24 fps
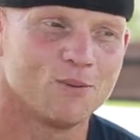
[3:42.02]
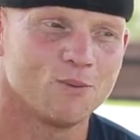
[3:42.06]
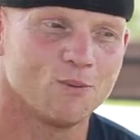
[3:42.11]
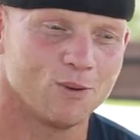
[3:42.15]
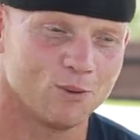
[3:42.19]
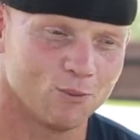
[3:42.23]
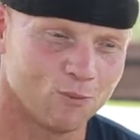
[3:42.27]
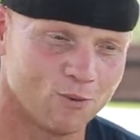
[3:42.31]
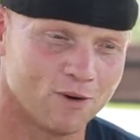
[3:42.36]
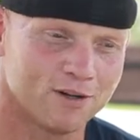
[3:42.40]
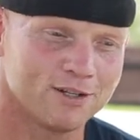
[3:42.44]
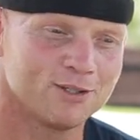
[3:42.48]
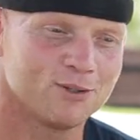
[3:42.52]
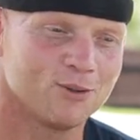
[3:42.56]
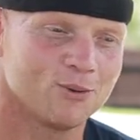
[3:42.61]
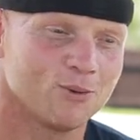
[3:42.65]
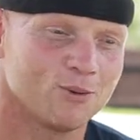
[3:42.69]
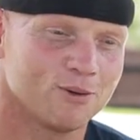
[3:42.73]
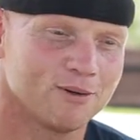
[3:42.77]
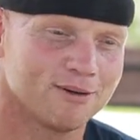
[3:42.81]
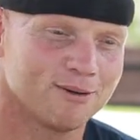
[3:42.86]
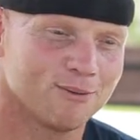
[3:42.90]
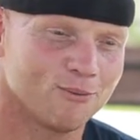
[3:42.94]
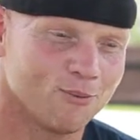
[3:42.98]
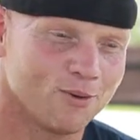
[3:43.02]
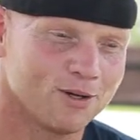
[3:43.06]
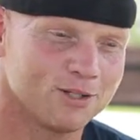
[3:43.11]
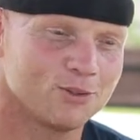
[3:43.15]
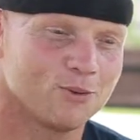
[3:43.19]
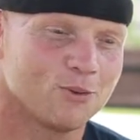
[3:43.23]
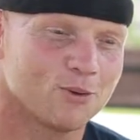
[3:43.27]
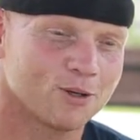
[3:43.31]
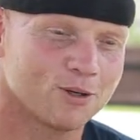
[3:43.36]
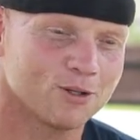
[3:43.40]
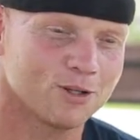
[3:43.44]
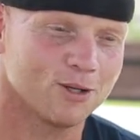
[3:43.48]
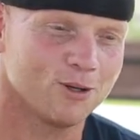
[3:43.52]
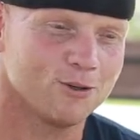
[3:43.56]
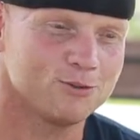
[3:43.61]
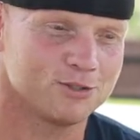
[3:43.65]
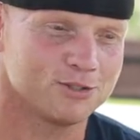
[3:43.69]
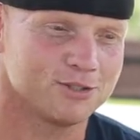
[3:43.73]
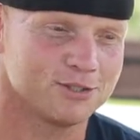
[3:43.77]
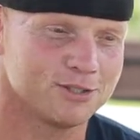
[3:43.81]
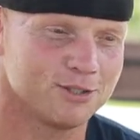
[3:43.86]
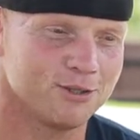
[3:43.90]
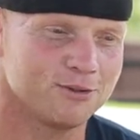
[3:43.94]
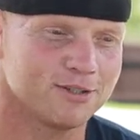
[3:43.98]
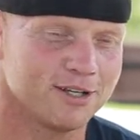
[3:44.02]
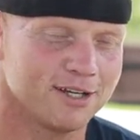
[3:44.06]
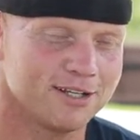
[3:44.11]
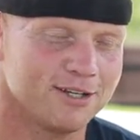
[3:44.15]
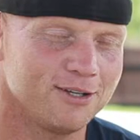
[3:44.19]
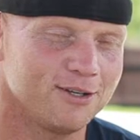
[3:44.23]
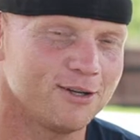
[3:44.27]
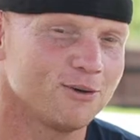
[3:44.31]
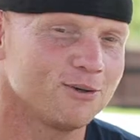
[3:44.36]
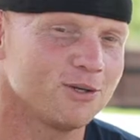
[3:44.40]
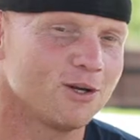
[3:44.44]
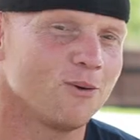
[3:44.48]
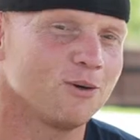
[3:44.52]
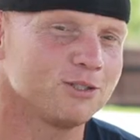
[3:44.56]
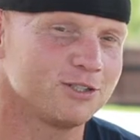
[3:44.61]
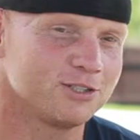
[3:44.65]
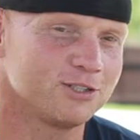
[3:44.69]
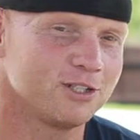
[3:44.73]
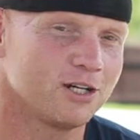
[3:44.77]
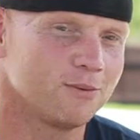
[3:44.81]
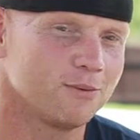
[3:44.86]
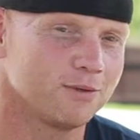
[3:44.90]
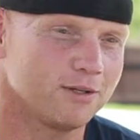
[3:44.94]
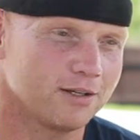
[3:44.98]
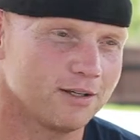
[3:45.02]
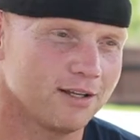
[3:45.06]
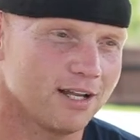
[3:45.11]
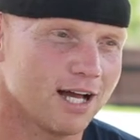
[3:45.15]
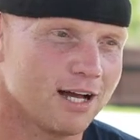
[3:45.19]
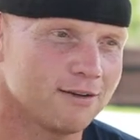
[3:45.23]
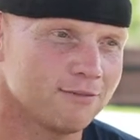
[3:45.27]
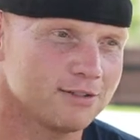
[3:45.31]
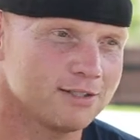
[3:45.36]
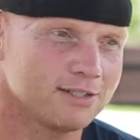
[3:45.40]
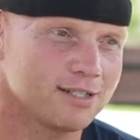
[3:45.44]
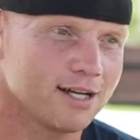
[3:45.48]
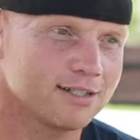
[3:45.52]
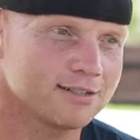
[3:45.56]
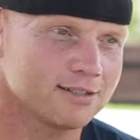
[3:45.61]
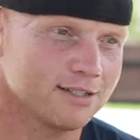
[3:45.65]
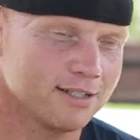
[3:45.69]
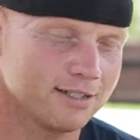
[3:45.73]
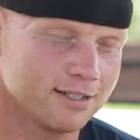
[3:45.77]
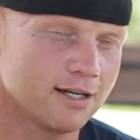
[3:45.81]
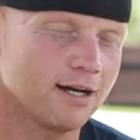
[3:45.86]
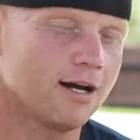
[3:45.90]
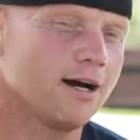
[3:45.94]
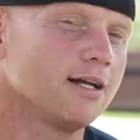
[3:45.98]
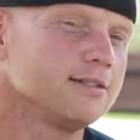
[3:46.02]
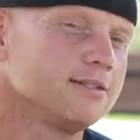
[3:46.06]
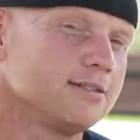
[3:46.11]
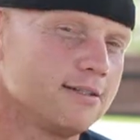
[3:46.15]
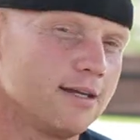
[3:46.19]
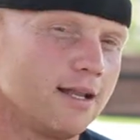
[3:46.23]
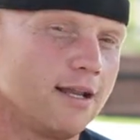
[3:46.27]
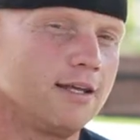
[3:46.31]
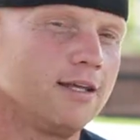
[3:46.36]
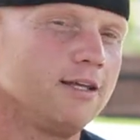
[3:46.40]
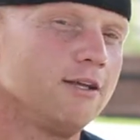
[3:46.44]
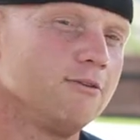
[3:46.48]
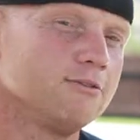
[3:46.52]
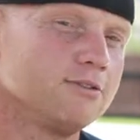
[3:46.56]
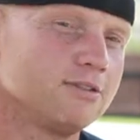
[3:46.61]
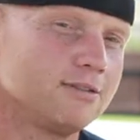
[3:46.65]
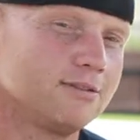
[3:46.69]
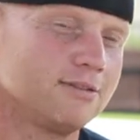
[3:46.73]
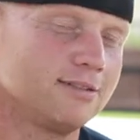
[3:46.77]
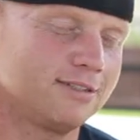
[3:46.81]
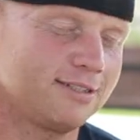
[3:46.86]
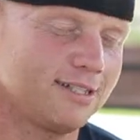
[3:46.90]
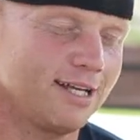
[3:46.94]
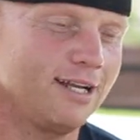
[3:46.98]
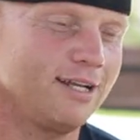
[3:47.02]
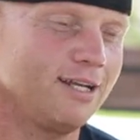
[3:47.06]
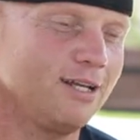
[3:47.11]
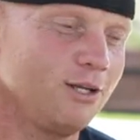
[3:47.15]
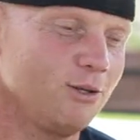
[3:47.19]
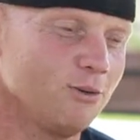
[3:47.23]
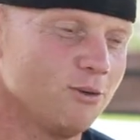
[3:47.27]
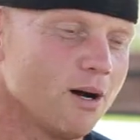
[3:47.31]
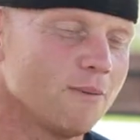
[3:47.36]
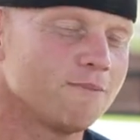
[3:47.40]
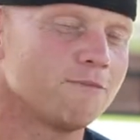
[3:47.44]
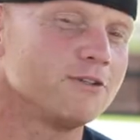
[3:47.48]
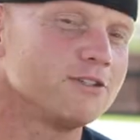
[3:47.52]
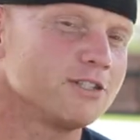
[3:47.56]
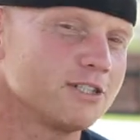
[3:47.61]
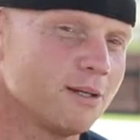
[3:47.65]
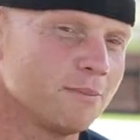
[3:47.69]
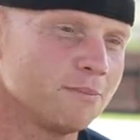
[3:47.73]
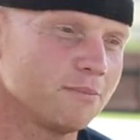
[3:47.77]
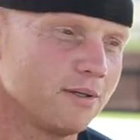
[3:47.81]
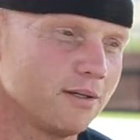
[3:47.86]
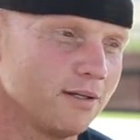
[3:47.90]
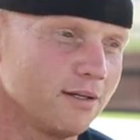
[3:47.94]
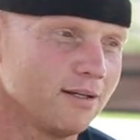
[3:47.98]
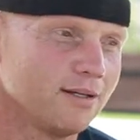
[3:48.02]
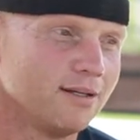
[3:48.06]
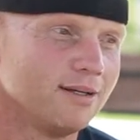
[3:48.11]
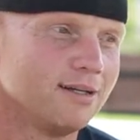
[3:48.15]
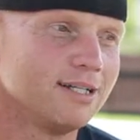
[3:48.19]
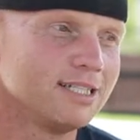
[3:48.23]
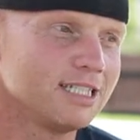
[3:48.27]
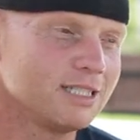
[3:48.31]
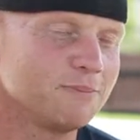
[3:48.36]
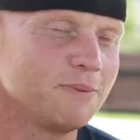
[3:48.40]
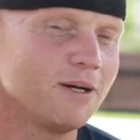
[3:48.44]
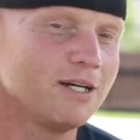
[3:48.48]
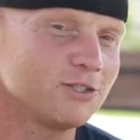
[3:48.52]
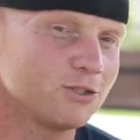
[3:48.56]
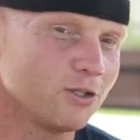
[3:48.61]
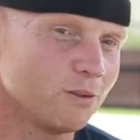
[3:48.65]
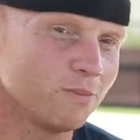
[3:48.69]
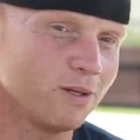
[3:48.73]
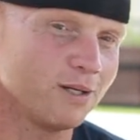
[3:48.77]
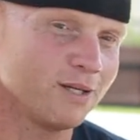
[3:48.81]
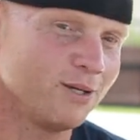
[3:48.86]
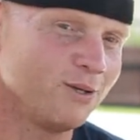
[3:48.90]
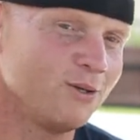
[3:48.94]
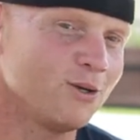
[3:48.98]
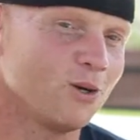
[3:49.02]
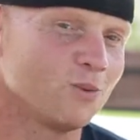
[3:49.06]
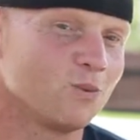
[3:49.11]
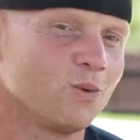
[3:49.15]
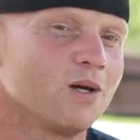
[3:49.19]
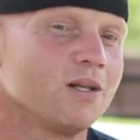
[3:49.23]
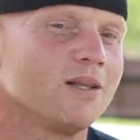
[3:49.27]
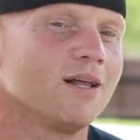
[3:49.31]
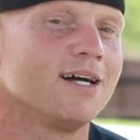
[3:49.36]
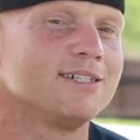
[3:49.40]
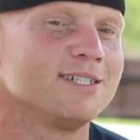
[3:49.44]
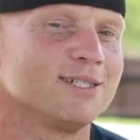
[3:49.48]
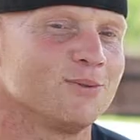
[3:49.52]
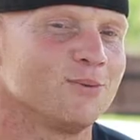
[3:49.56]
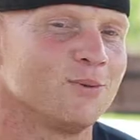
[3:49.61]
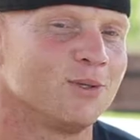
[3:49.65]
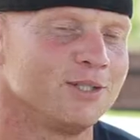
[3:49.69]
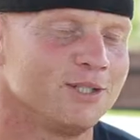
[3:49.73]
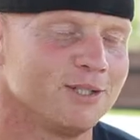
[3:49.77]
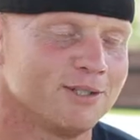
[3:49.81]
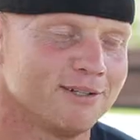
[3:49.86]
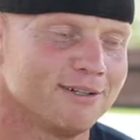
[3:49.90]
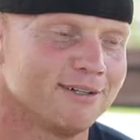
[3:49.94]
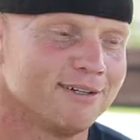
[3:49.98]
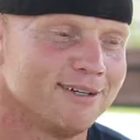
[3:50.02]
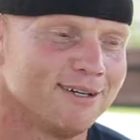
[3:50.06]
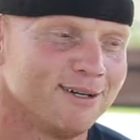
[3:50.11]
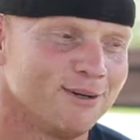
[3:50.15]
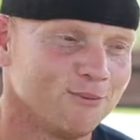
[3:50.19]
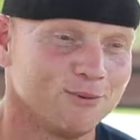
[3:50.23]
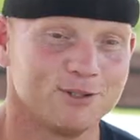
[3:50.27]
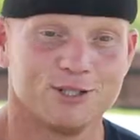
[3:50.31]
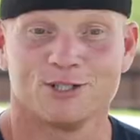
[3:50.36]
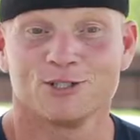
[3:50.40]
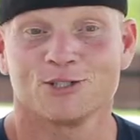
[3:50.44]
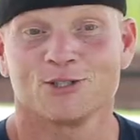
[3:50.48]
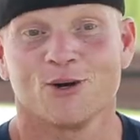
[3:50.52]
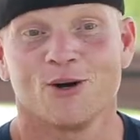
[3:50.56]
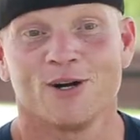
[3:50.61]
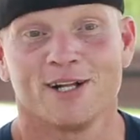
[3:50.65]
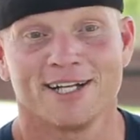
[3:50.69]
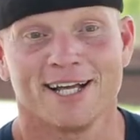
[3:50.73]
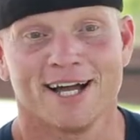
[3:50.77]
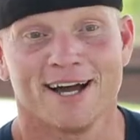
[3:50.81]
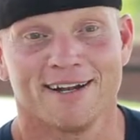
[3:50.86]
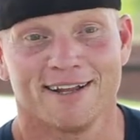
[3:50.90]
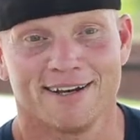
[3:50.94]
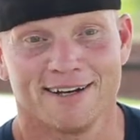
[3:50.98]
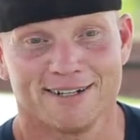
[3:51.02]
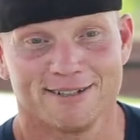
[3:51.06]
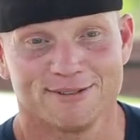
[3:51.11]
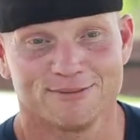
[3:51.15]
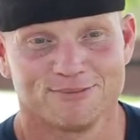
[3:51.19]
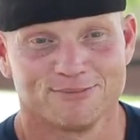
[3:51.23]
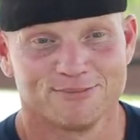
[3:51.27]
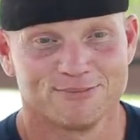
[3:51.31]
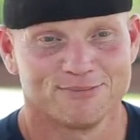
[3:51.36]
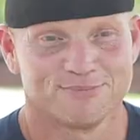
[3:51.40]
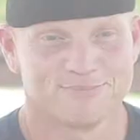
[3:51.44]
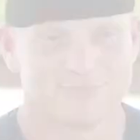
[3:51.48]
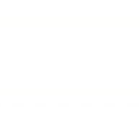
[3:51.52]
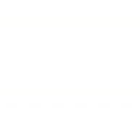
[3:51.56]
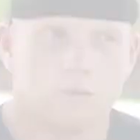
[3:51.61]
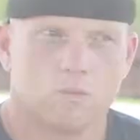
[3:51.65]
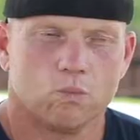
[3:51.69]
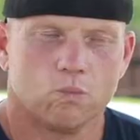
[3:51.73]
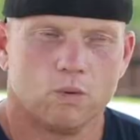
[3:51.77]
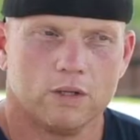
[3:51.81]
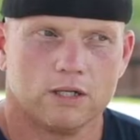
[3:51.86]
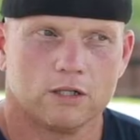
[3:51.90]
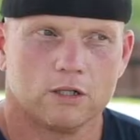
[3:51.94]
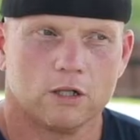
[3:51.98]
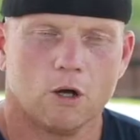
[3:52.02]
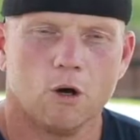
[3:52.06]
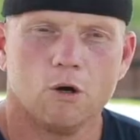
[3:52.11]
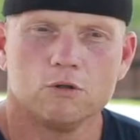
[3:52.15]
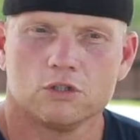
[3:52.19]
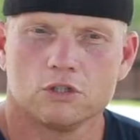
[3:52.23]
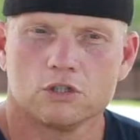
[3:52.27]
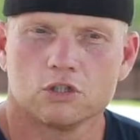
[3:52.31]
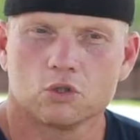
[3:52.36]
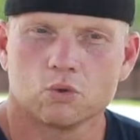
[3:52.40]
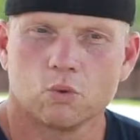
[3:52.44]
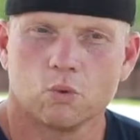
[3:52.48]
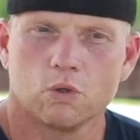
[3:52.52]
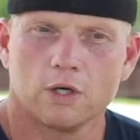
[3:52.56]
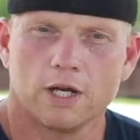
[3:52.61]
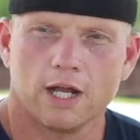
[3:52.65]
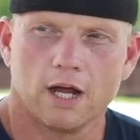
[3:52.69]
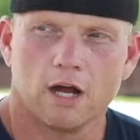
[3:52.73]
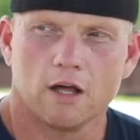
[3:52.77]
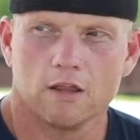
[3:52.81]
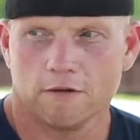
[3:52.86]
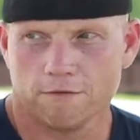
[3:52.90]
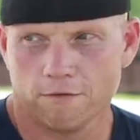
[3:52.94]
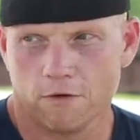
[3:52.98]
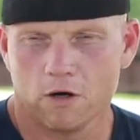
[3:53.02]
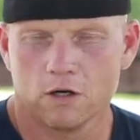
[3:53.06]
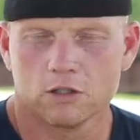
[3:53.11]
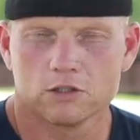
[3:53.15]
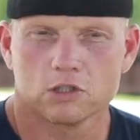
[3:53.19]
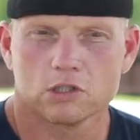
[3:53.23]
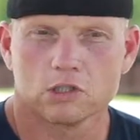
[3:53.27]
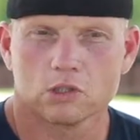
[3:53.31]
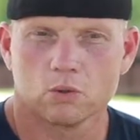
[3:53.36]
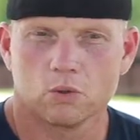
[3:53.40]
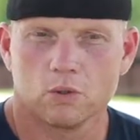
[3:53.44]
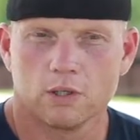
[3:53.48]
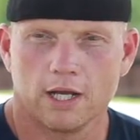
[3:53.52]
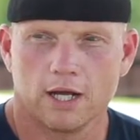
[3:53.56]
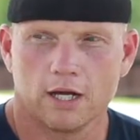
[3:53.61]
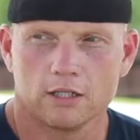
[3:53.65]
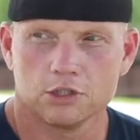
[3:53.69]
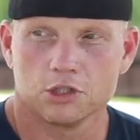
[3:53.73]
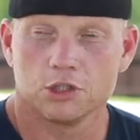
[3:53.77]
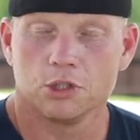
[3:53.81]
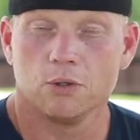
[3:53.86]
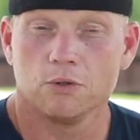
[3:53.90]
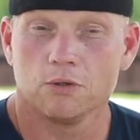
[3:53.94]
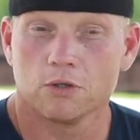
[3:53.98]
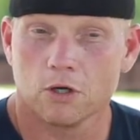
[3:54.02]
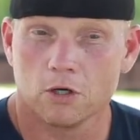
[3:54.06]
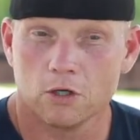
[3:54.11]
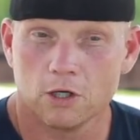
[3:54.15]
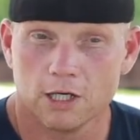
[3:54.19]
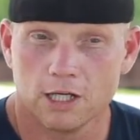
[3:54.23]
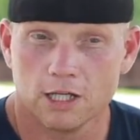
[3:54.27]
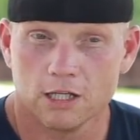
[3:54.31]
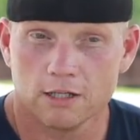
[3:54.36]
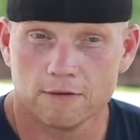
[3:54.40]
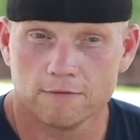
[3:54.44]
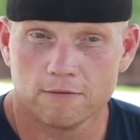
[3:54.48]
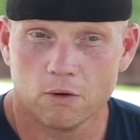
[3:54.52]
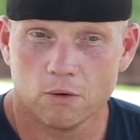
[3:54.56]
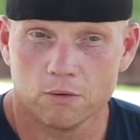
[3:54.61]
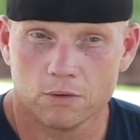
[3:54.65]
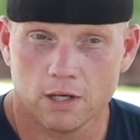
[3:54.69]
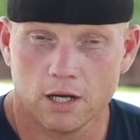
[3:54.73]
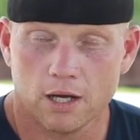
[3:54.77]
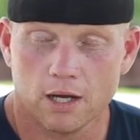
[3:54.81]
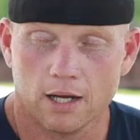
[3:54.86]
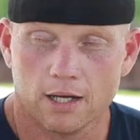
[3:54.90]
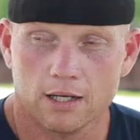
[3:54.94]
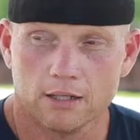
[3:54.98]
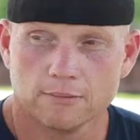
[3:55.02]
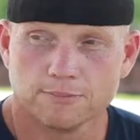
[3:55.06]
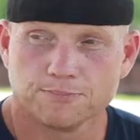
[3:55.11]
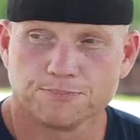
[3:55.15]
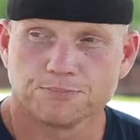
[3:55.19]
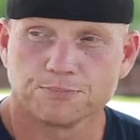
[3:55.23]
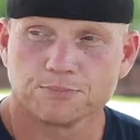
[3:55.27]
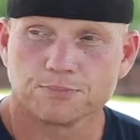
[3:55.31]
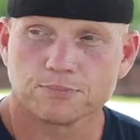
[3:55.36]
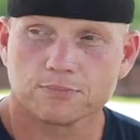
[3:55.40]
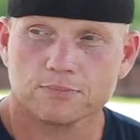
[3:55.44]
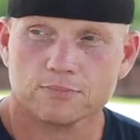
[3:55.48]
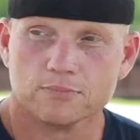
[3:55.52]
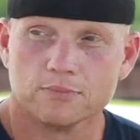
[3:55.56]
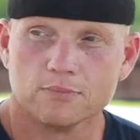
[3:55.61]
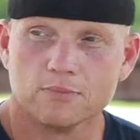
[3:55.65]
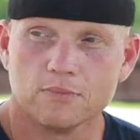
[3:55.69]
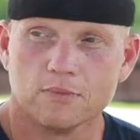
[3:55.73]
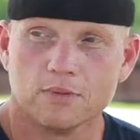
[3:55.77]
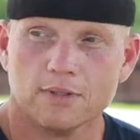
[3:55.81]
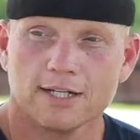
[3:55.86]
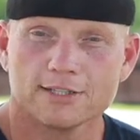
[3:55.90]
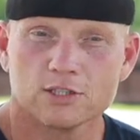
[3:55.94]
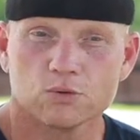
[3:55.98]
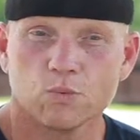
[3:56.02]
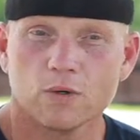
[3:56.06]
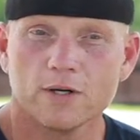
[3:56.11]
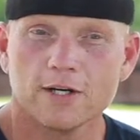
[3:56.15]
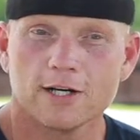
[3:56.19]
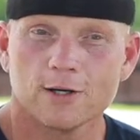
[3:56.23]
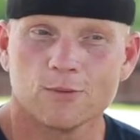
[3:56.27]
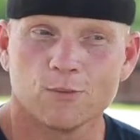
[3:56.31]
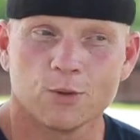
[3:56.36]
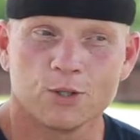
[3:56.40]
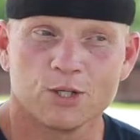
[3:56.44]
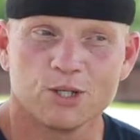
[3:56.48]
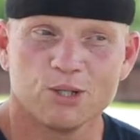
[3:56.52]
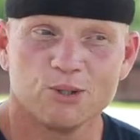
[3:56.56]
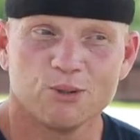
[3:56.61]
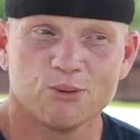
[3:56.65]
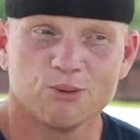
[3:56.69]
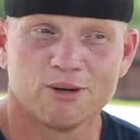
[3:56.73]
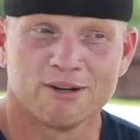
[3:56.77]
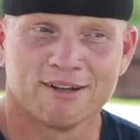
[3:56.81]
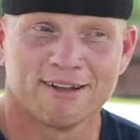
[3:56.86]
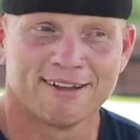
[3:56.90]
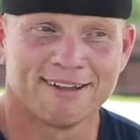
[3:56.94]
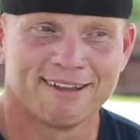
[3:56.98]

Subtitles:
when one door closes and you think you don't know what you're doing with your life, it's actually God setting you up for something special, but you don't realize it when you're starting out in it. We closed the store down, the furniture store down, June 30th of '09. It's weird when you